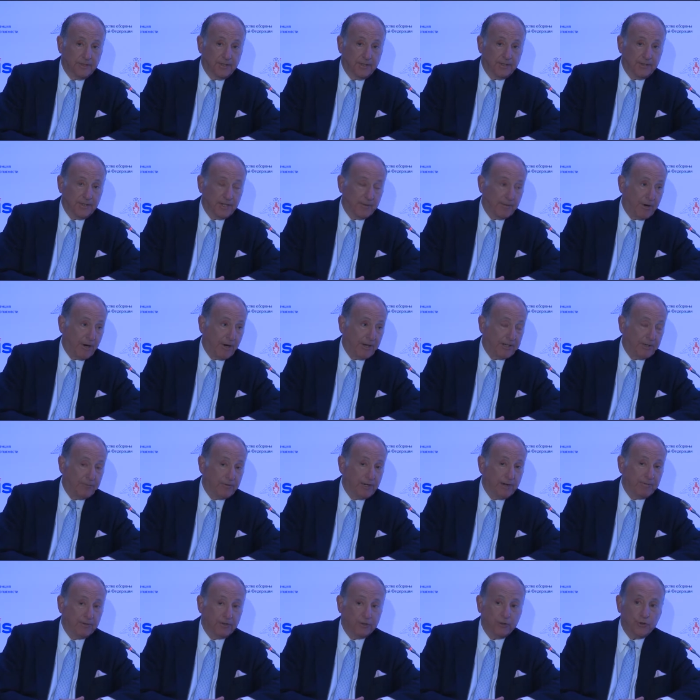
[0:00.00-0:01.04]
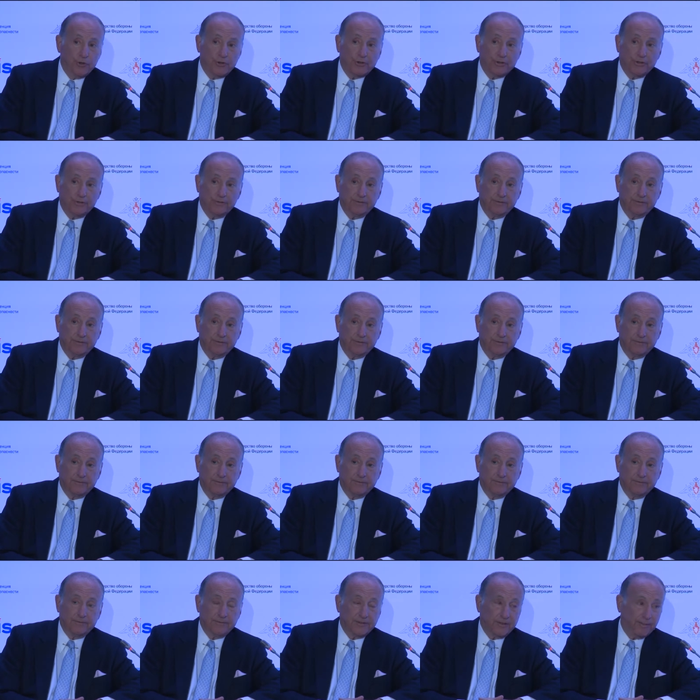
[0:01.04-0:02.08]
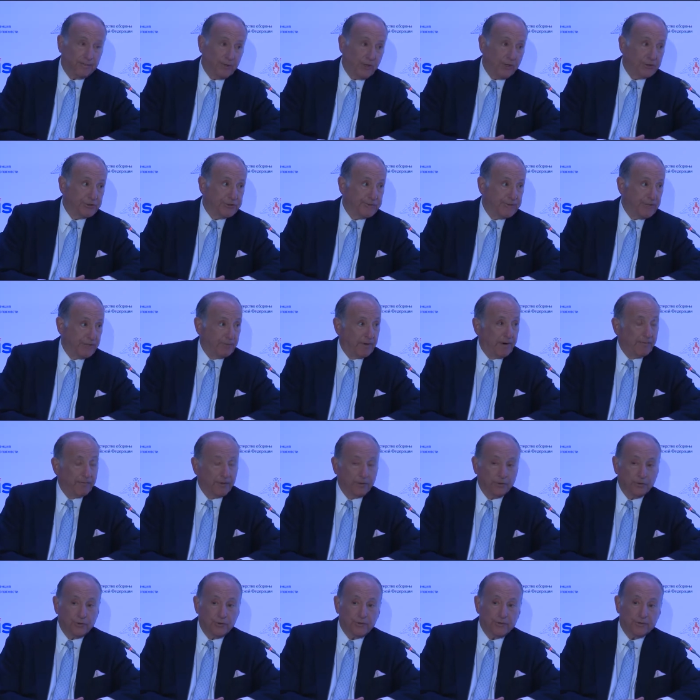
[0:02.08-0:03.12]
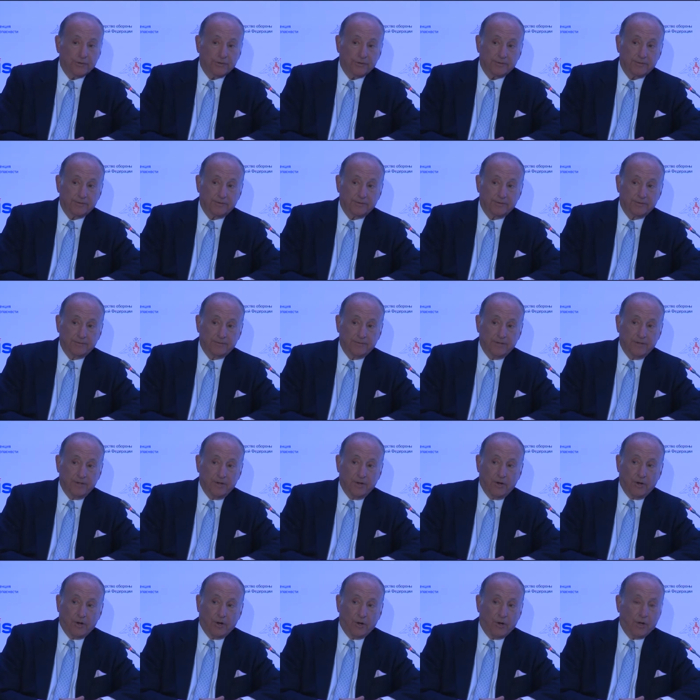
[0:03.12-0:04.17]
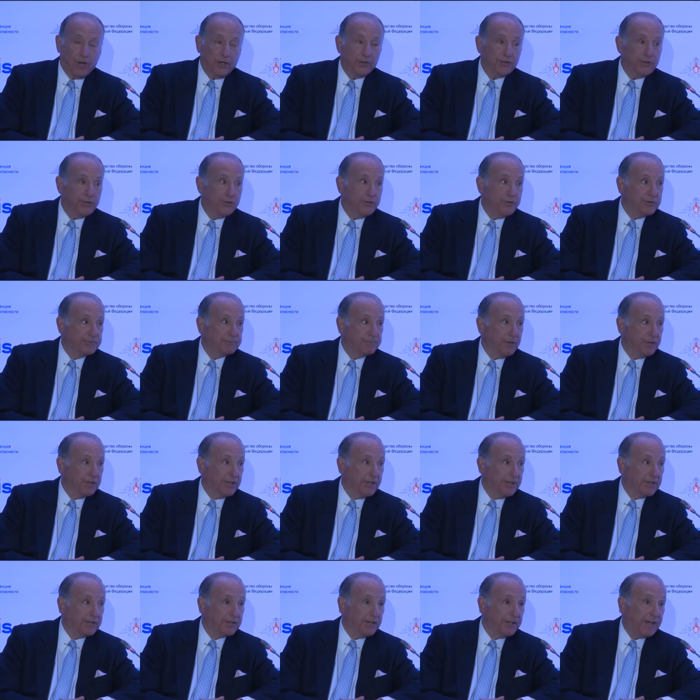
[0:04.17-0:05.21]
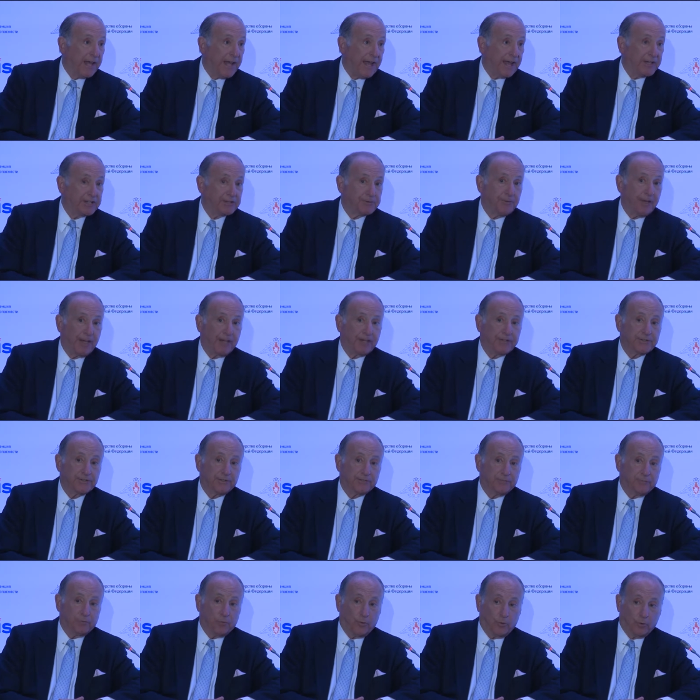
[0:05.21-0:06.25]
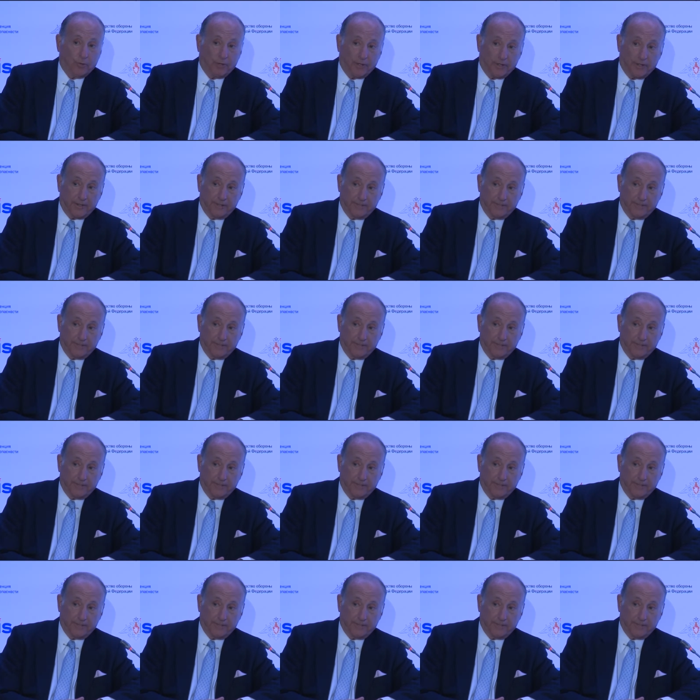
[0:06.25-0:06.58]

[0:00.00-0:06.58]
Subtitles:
The American Revolution, the Bolshevik Revolution, all use political aspects of war.